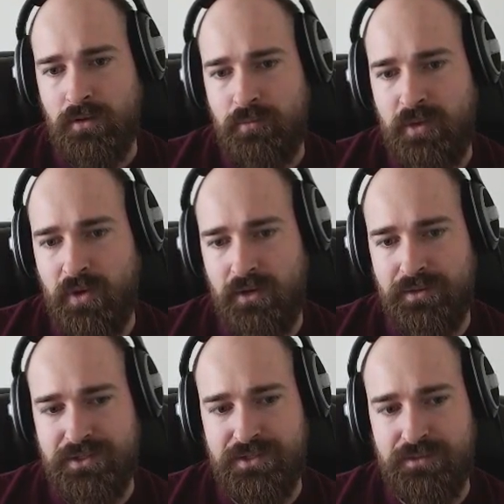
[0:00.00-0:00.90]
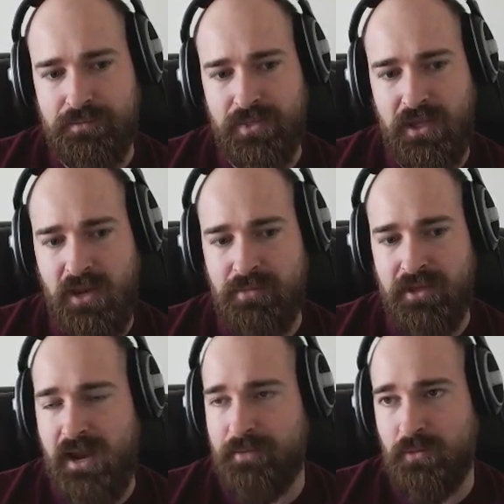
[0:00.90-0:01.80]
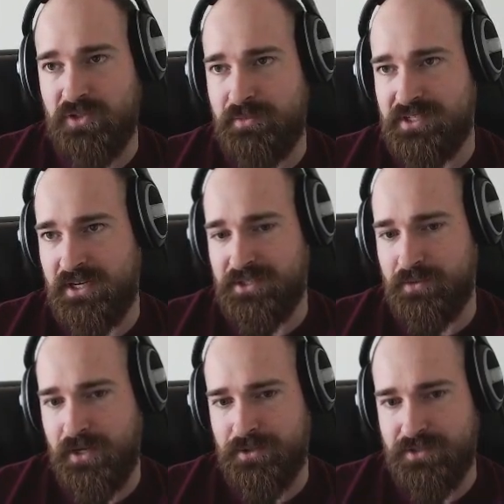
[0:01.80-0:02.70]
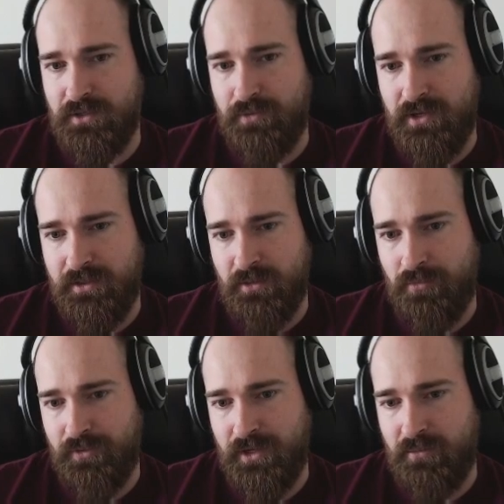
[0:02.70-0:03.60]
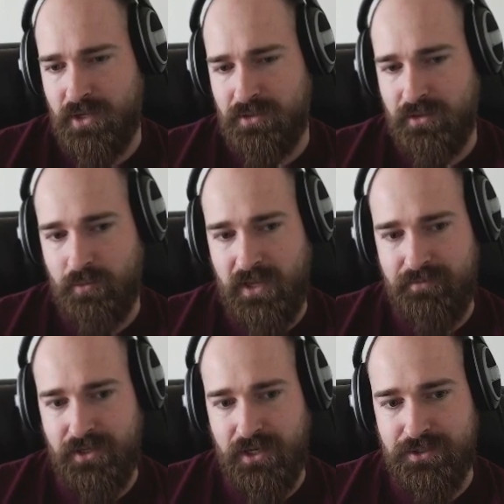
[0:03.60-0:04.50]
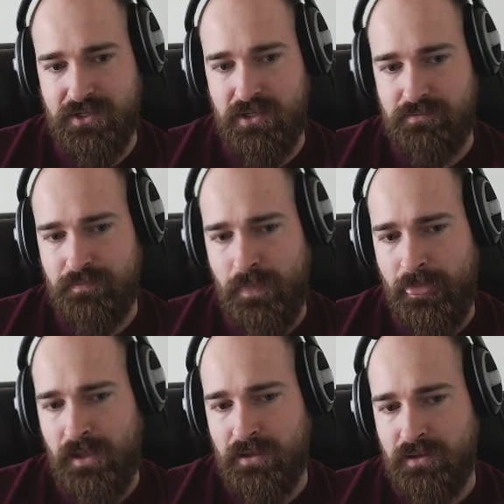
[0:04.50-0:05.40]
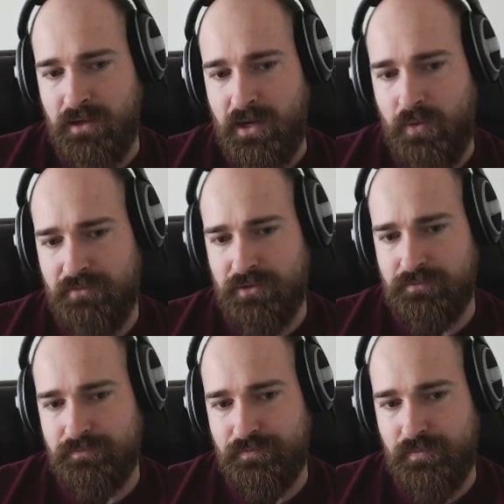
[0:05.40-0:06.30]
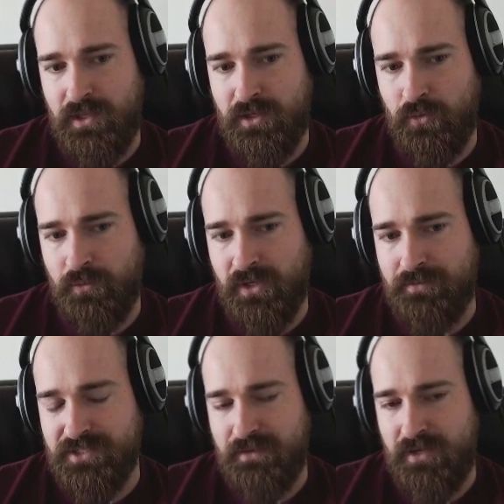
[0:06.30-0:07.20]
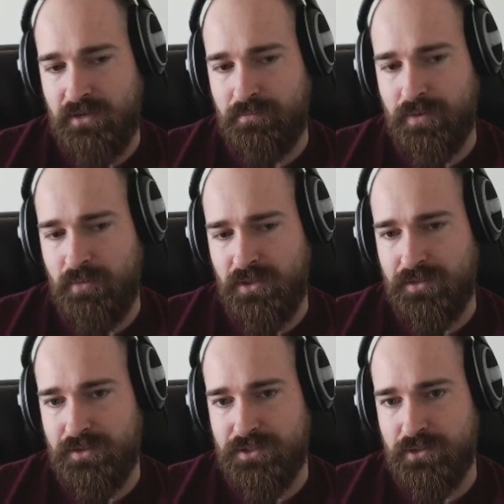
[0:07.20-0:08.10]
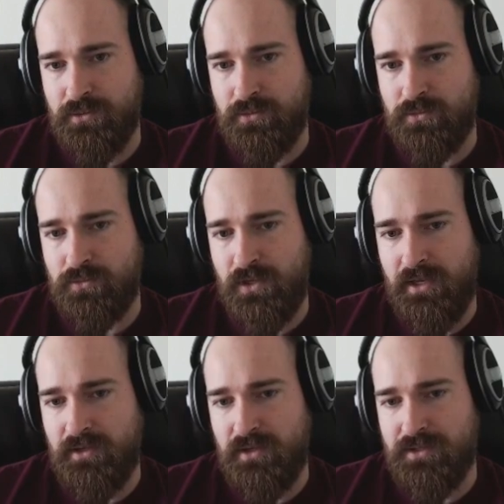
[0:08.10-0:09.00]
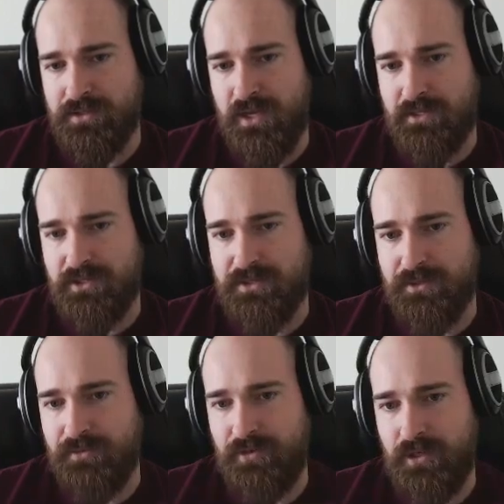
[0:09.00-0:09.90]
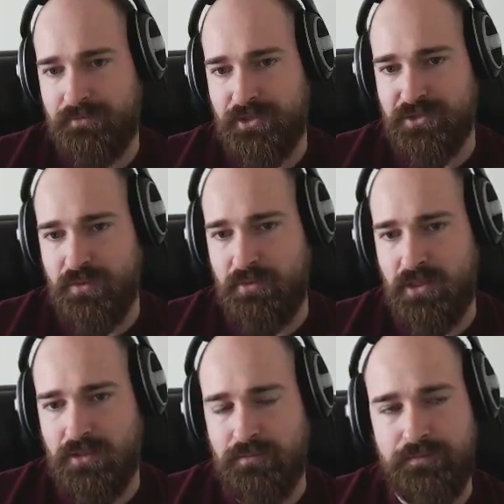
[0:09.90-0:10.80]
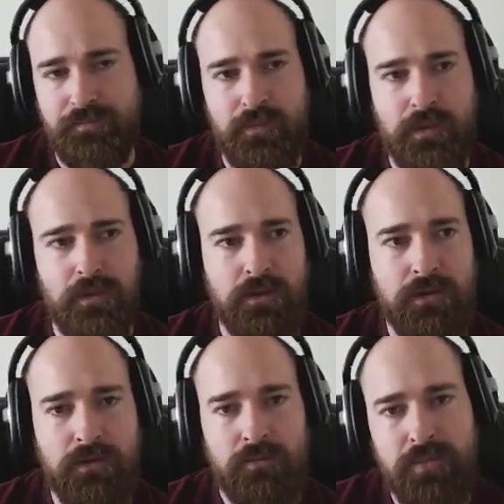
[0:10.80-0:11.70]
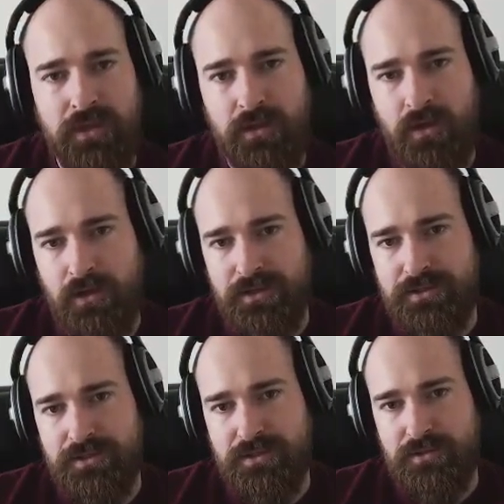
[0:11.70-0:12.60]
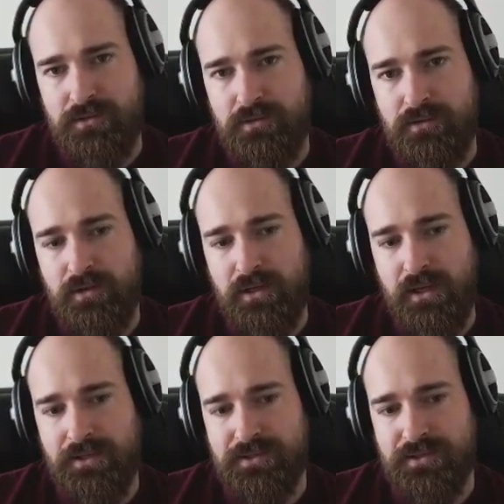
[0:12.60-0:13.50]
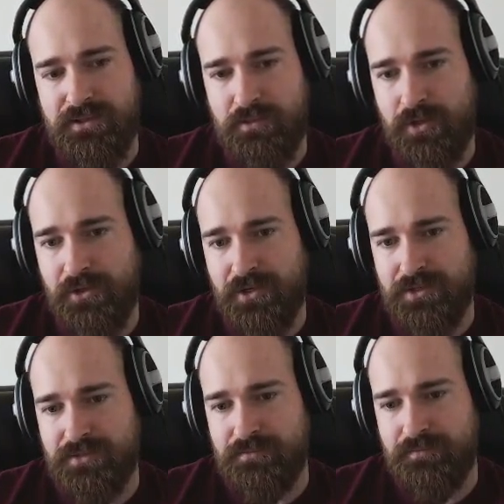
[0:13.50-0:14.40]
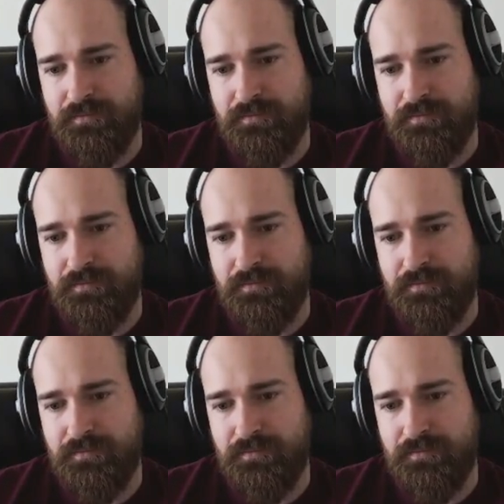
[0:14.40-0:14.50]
Meanwhile, this became the capital, which means it has no garrison. If we can get there before the end of the month, it will have none garrison. However, it can only recover 70 per month, so it is actually still going to fall after just one month. Because it has less than 100 garrison.